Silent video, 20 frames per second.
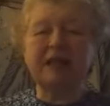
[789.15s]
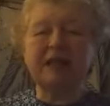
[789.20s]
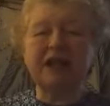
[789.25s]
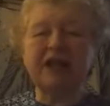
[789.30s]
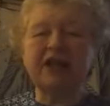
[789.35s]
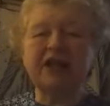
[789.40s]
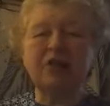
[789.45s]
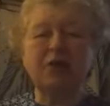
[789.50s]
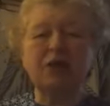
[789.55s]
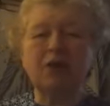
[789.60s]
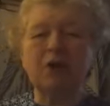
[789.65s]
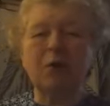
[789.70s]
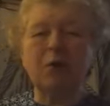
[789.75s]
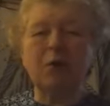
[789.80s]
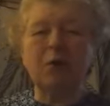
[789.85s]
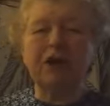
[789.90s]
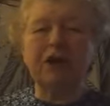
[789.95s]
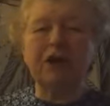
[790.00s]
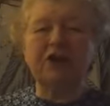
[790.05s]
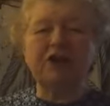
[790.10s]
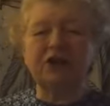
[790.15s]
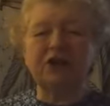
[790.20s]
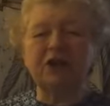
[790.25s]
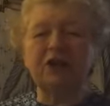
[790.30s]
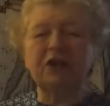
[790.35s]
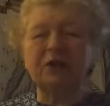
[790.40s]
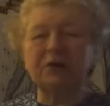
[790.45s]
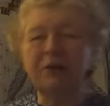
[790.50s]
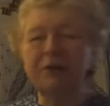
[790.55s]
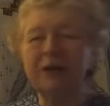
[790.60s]
thing you don't want to
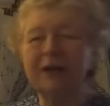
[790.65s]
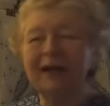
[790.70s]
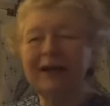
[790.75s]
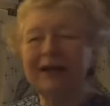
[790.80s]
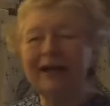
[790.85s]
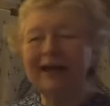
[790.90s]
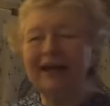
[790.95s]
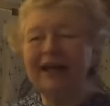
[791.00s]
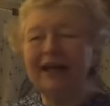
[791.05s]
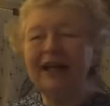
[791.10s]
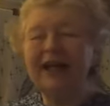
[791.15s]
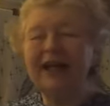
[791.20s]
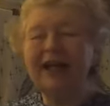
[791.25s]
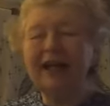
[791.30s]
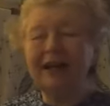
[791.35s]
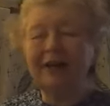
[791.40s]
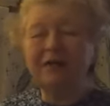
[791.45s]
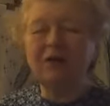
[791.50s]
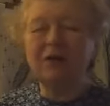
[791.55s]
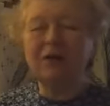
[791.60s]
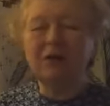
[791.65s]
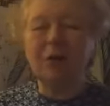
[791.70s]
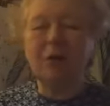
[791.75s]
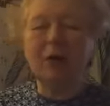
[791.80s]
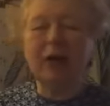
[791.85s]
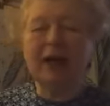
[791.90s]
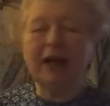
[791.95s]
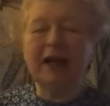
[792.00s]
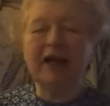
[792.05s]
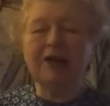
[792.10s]
do, if you go
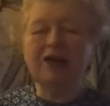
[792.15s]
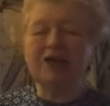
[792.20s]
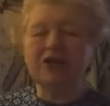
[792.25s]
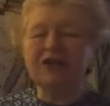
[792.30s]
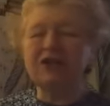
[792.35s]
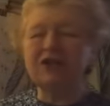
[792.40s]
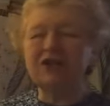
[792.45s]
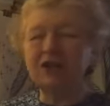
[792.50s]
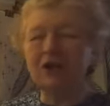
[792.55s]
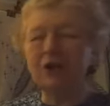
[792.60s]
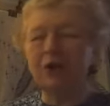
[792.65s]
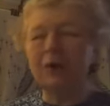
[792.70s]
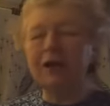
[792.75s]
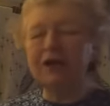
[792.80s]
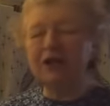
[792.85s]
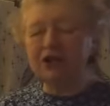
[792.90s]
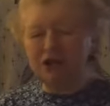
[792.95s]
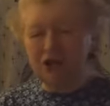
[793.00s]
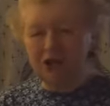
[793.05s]
ahead and just do it.